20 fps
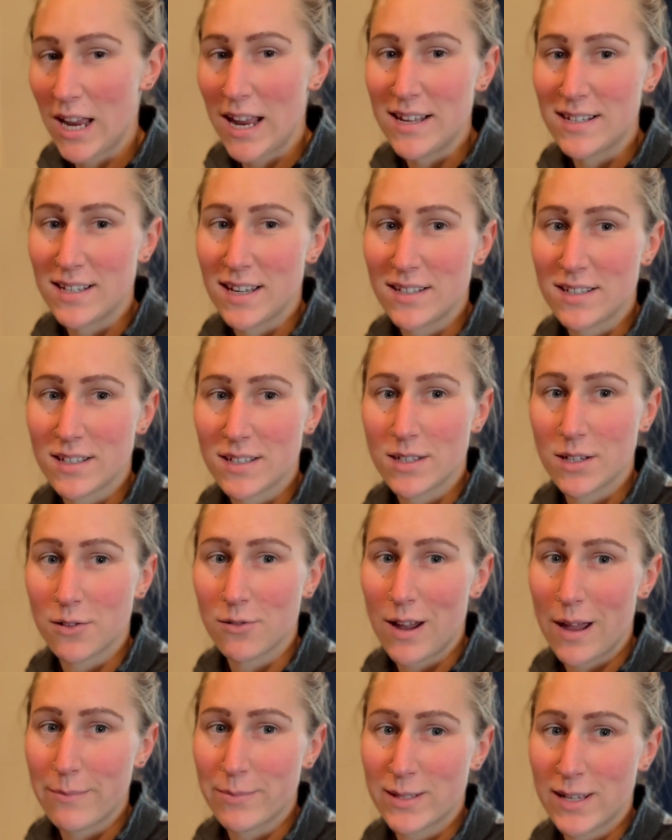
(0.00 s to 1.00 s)
easier just to
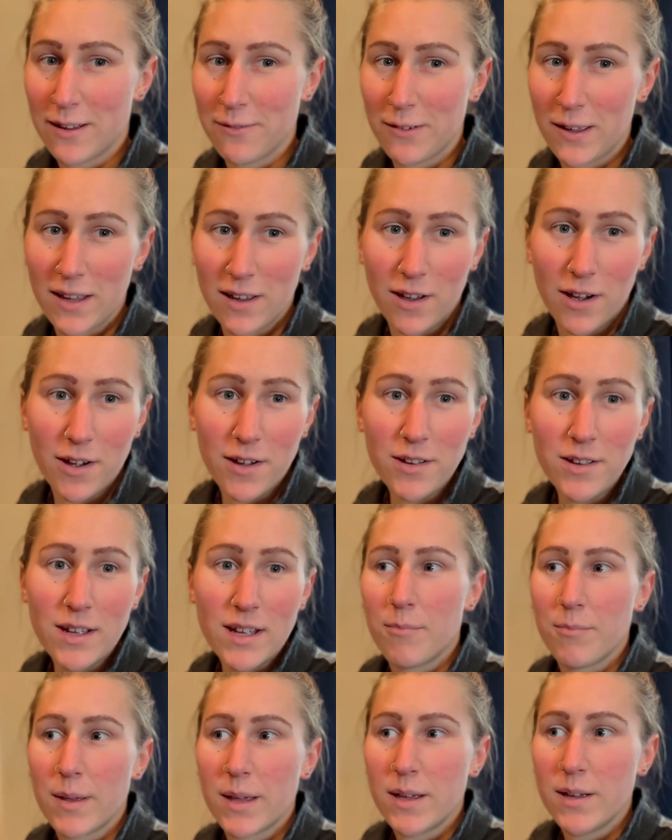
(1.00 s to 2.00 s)
grab stuff and go,
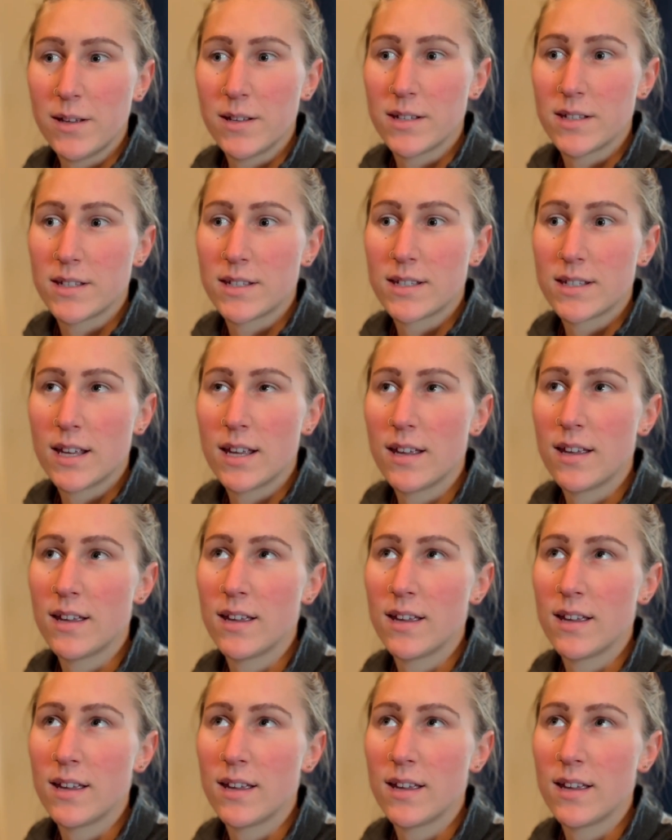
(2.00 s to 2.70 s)
because